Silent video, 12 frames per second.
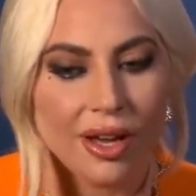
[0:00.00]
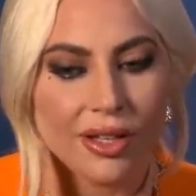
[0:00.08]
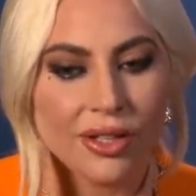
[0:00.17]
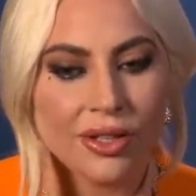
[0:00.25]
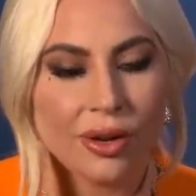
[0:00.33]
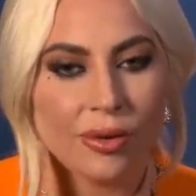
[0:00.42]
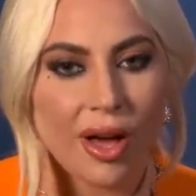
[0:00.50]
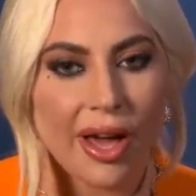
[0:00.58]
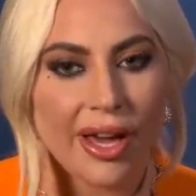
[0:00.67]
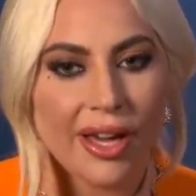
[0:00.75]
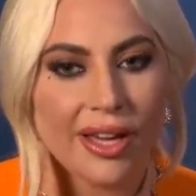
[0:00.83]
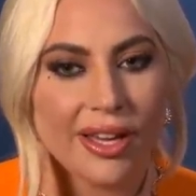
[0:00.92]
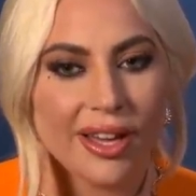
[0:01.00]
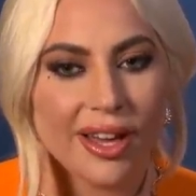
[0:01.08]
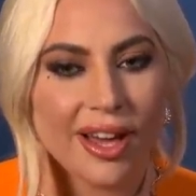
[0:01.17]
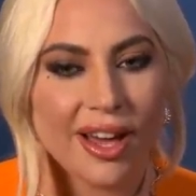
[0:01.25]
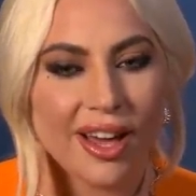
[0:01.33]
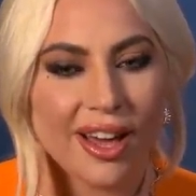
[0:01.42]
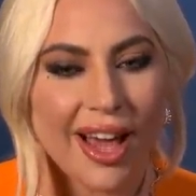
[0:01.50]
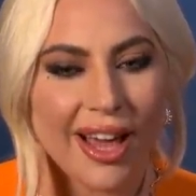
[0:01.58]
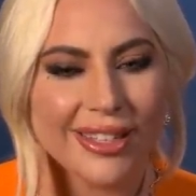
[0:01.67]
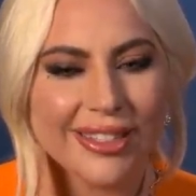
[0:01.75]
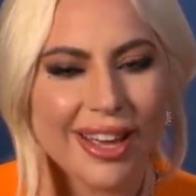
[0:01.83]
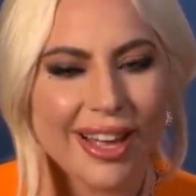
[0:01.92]
you know i uh,
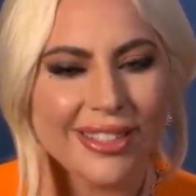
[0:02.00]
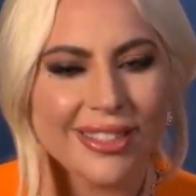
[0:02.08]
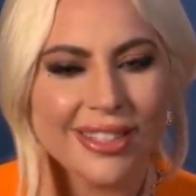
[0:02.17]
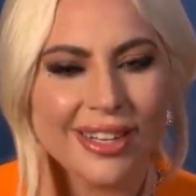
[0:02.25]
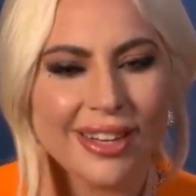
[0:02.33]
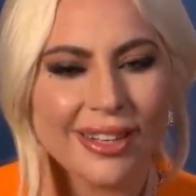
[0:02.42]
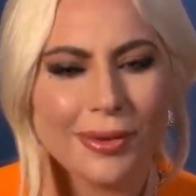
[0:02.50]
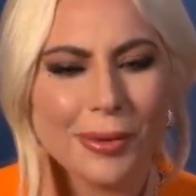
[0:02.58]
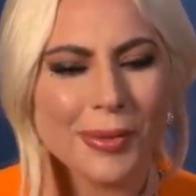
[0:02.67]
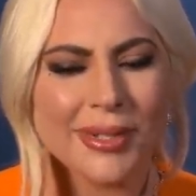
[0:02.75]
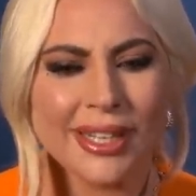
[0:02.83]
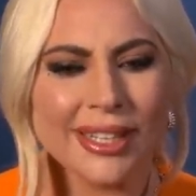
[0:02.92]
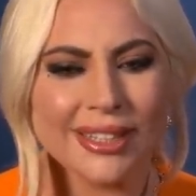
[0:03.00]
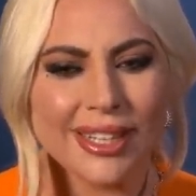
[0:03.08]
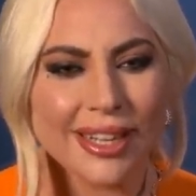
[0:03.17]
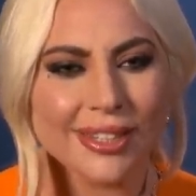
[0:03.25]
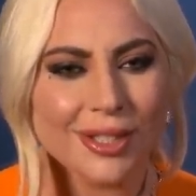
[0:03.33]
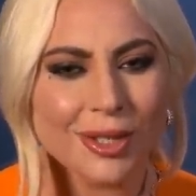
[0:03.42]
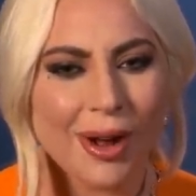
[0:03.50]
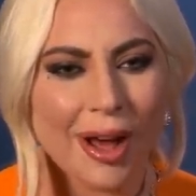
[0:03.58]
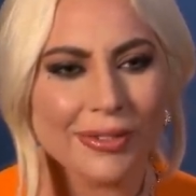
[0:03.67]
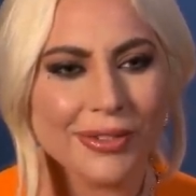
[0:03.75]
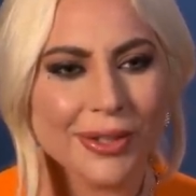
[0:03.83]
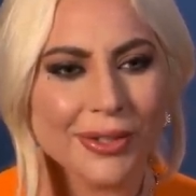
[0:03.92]
I, I did a it was like a
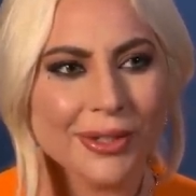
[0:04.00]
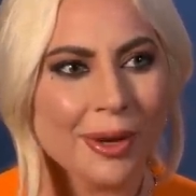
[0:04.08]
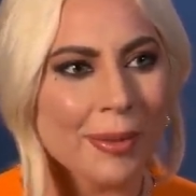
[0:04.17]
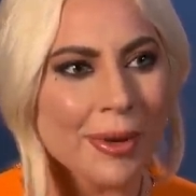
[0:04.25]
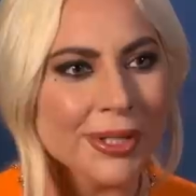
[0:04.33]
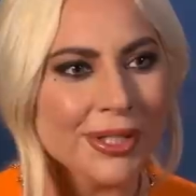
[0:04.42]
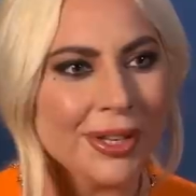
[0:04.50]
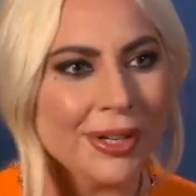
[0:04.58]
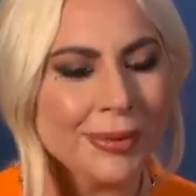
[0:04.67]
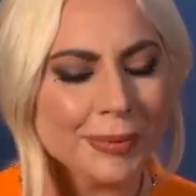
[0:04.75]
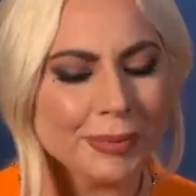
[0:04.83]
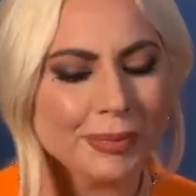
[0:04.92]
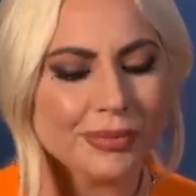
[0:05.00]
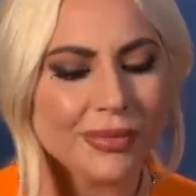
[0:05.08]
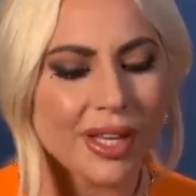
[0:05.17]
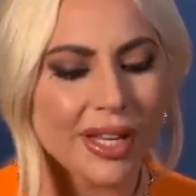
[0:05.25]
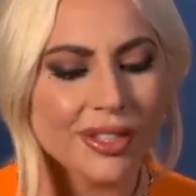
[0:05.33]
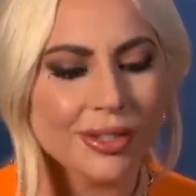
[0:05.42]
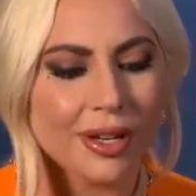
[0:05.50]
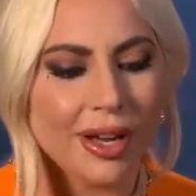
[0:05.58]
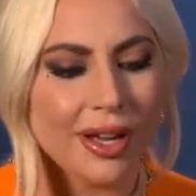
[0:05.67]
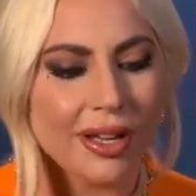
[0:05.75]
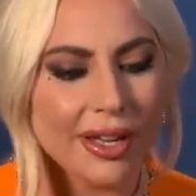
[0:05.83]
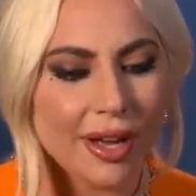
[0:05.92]
LensCrafters commercial mm-hmm. inter,
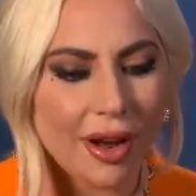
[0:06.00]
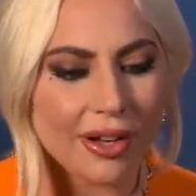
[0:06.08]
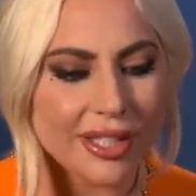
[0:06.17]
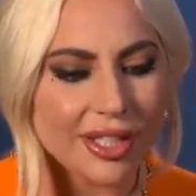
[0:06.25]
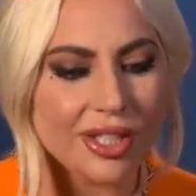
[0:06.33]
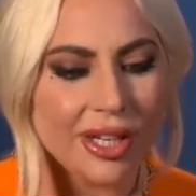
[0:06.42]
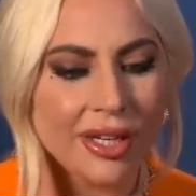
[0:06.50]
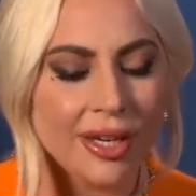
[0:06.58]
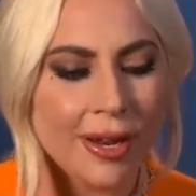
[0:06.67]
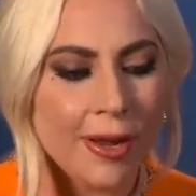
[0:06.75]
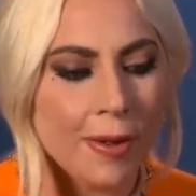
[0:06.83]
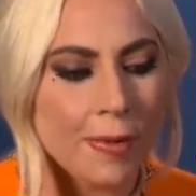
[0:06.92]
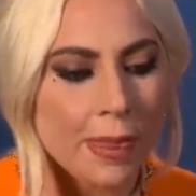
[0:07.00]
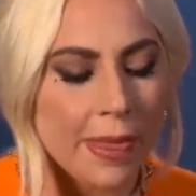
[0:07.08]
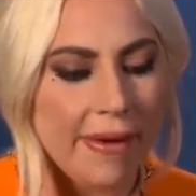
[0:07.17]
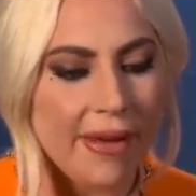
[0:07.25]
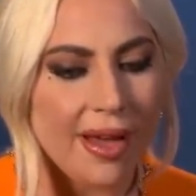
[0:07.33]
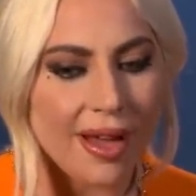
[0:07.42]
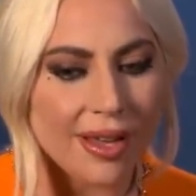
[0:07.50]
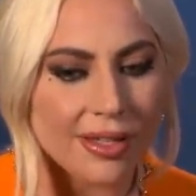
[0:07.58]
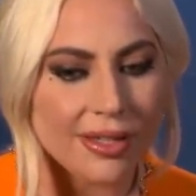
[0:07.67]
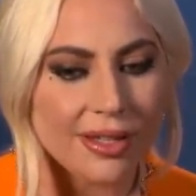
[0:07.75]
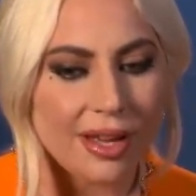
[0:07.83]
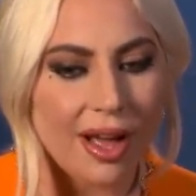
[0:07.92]
uh, audition
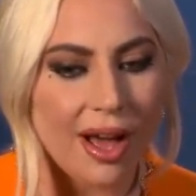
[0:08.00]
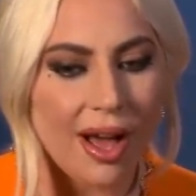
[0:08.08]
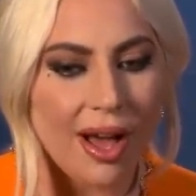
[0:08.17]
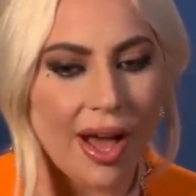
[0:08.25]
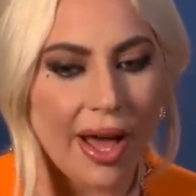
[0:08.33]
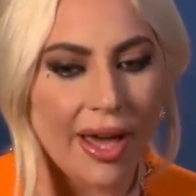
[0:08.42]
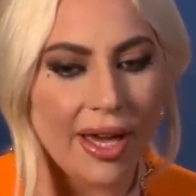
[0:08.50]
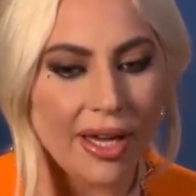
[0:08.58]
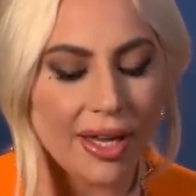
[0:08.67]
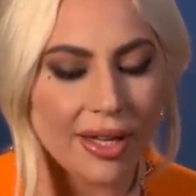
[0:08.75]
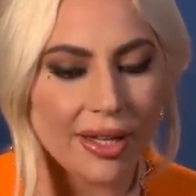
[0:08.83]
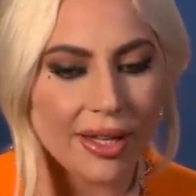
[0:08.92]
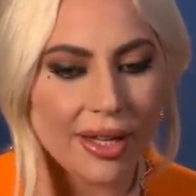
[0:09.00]
and i